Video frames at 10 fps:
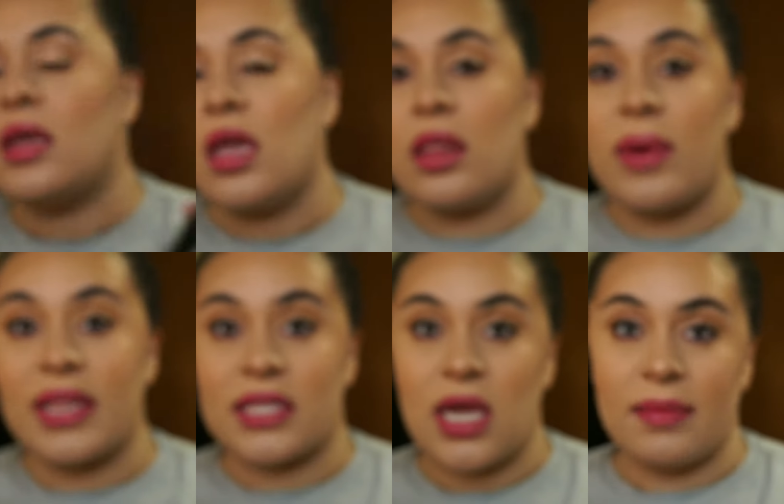Either way,
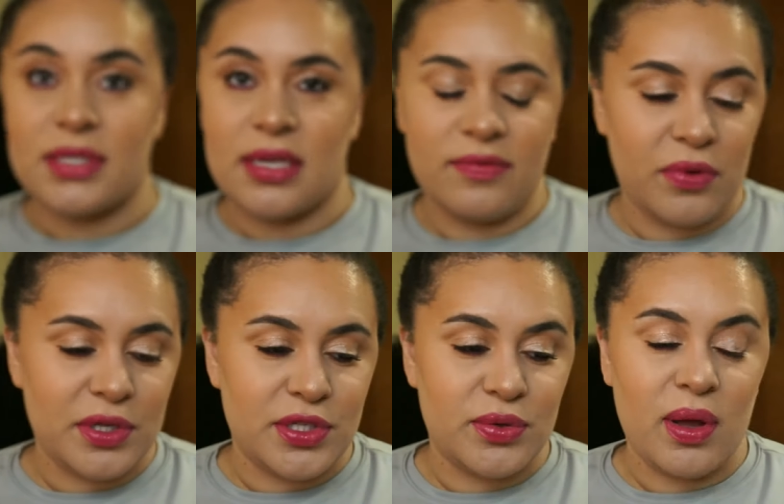the time is
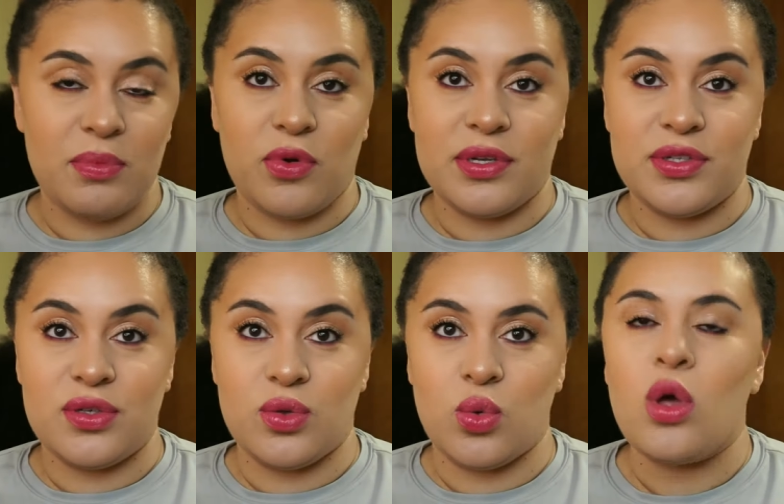10:42. I'm going
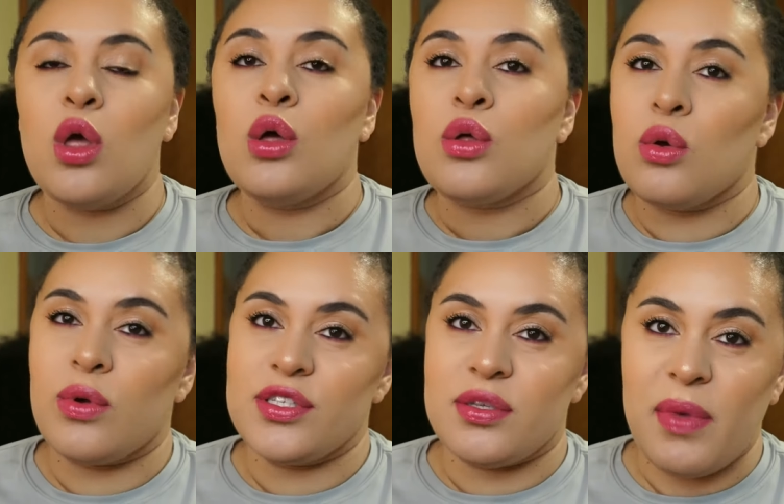to go
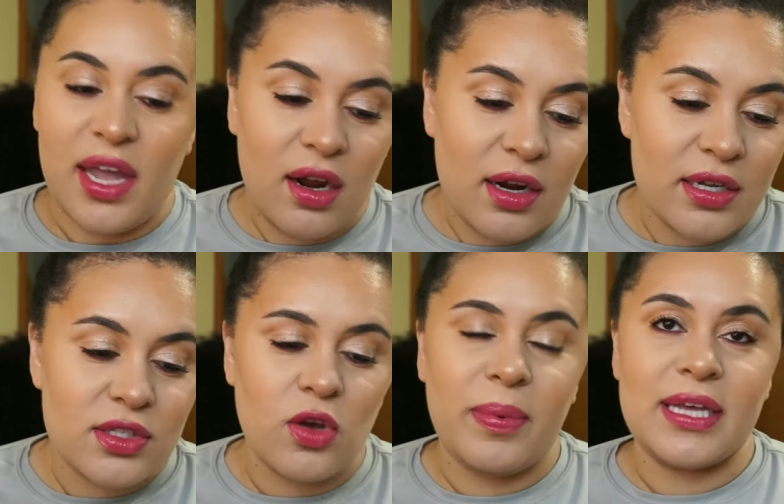run some
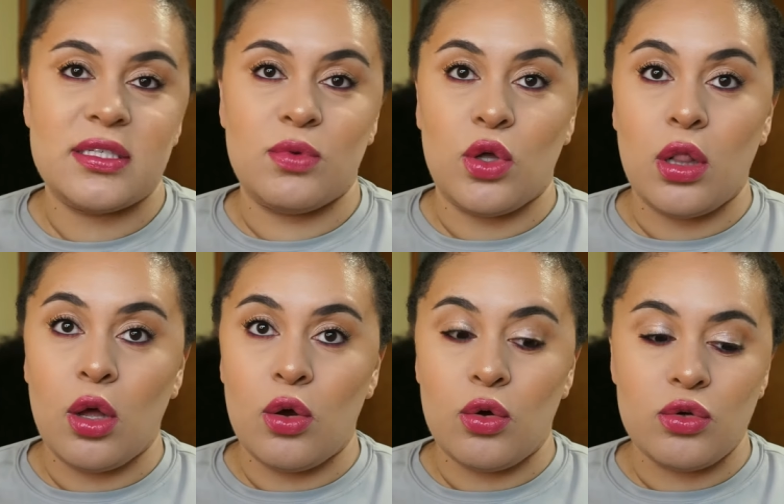errands, go buy some
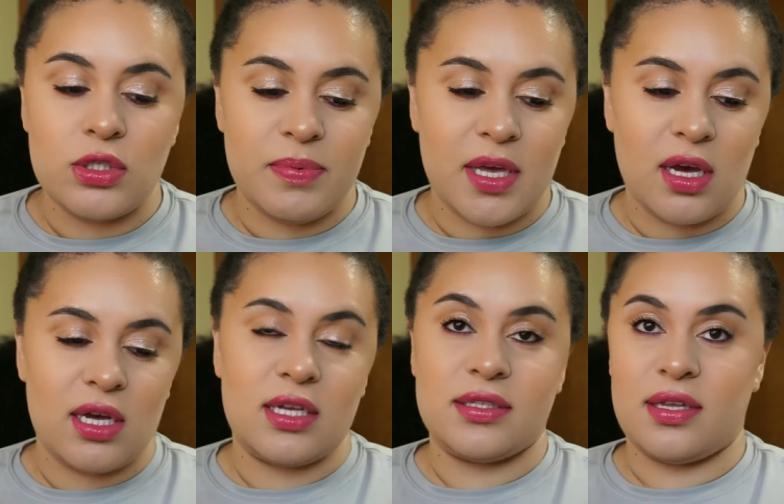clothes
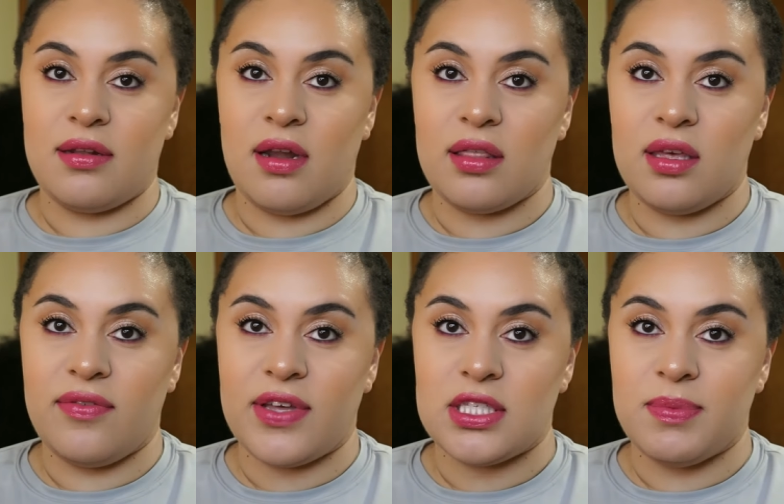because nothing
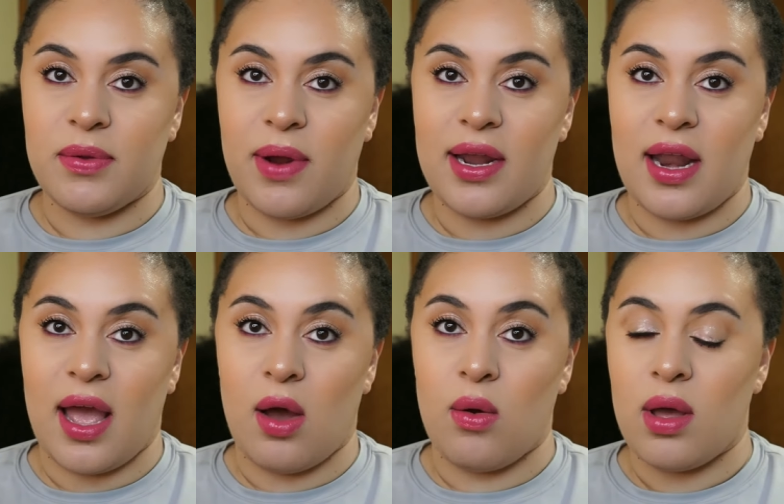fits me right
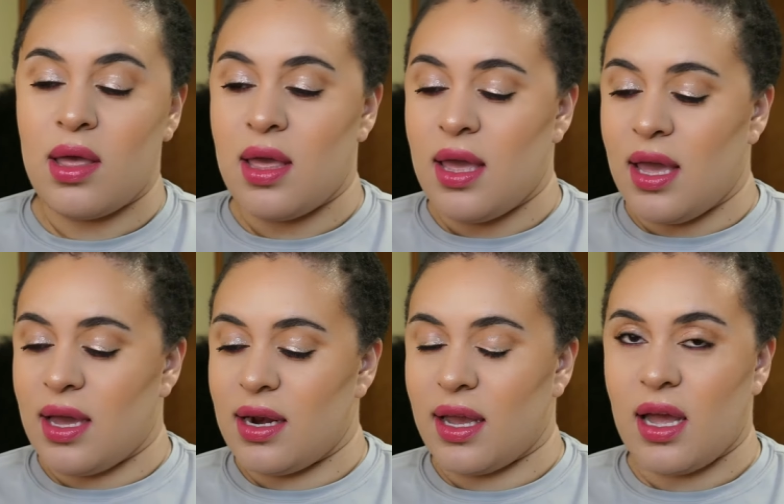now
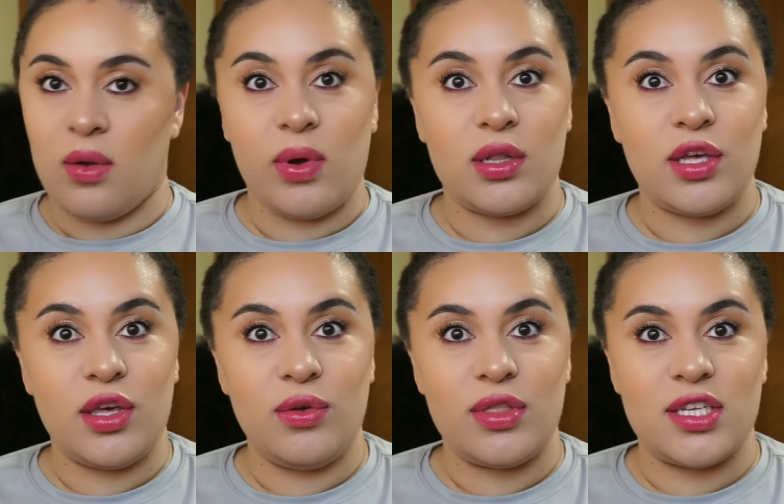and I kind of want to look
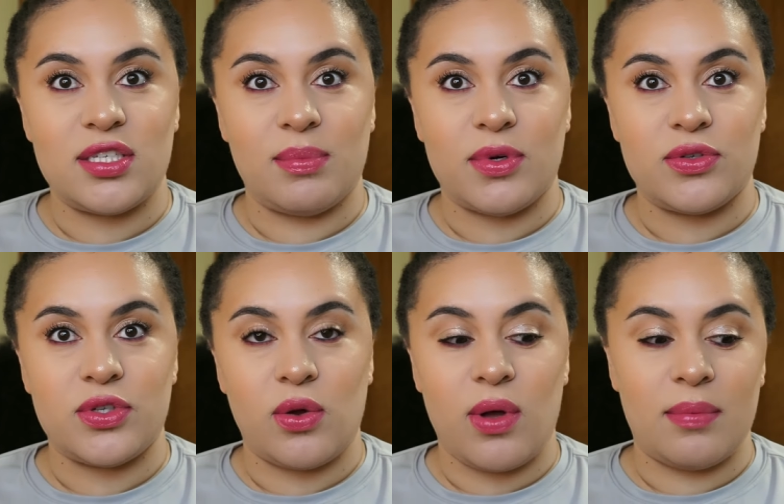cute this summer.
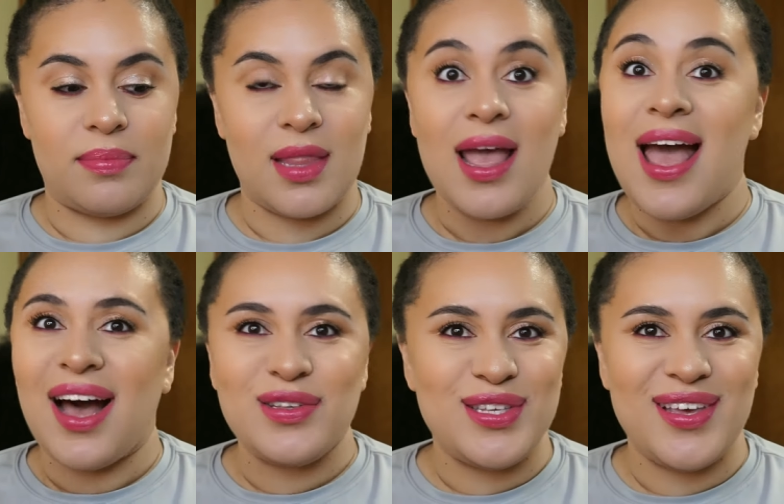So
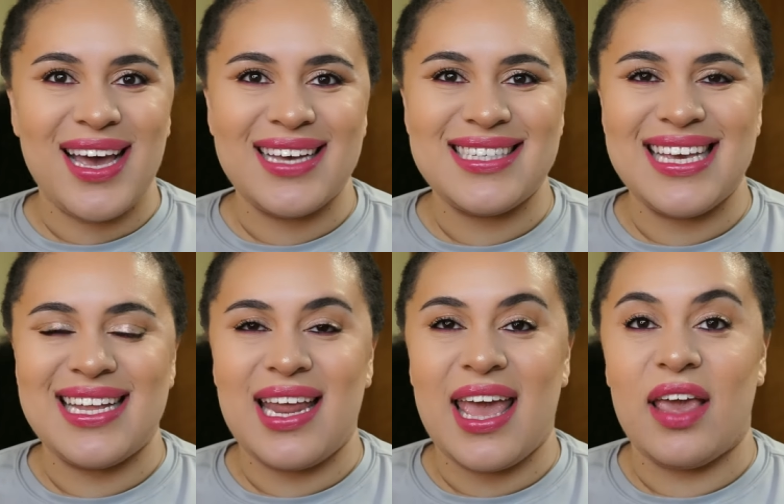I'll see you guys
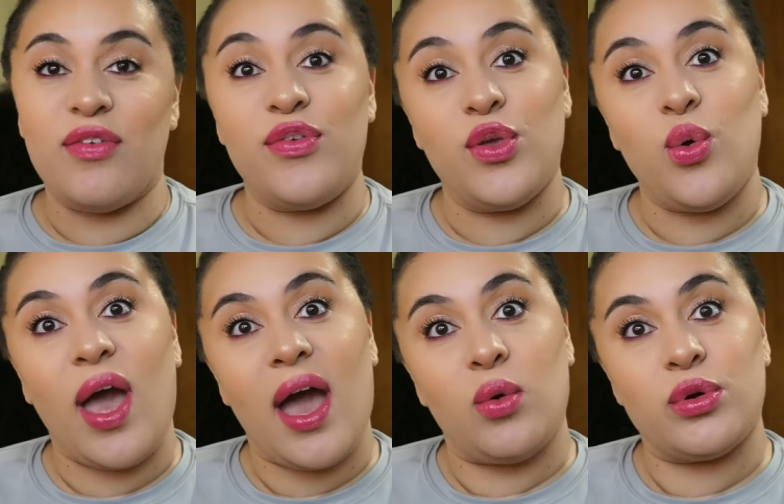in a few
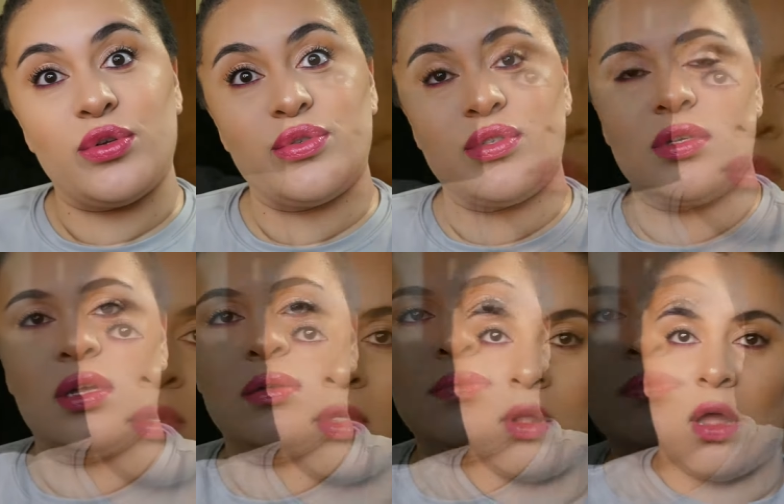hours.
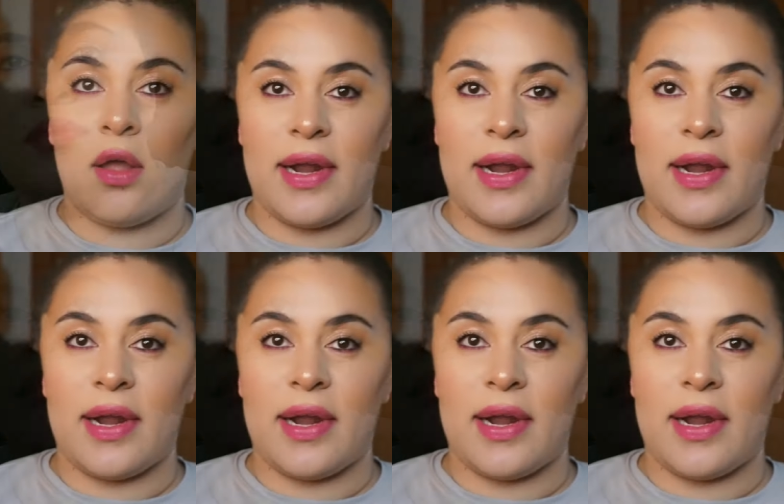All